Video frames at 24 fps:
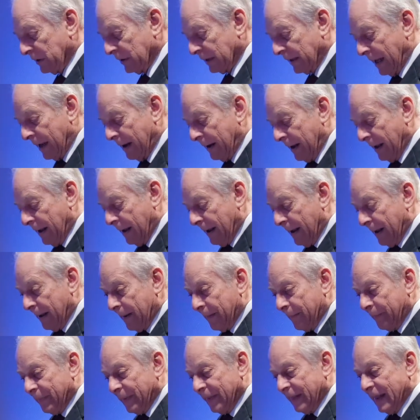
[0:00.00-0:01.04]
again.
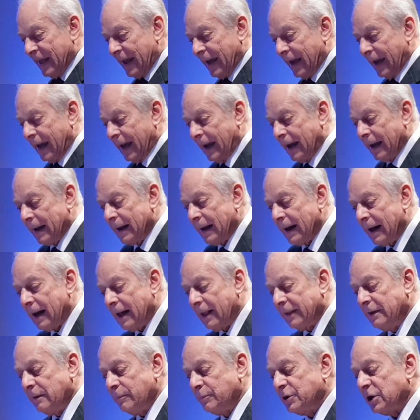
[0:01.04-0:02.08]
The
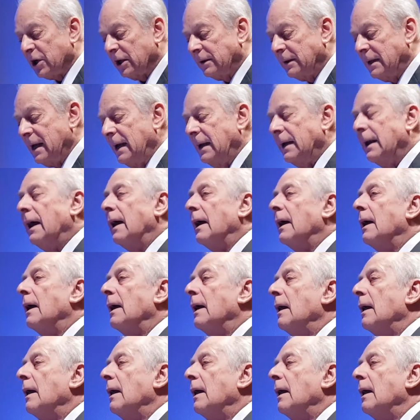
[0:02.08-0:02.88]
Adib Jatene,